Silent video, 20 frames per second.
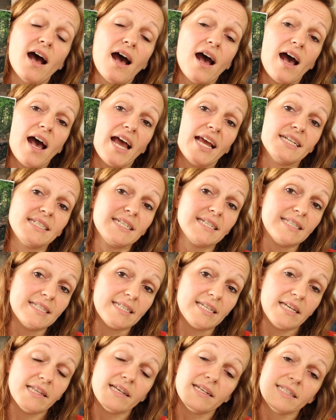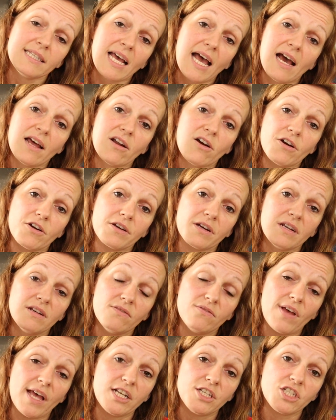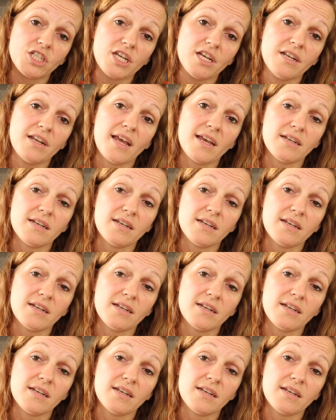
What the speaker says: I did see this at our convention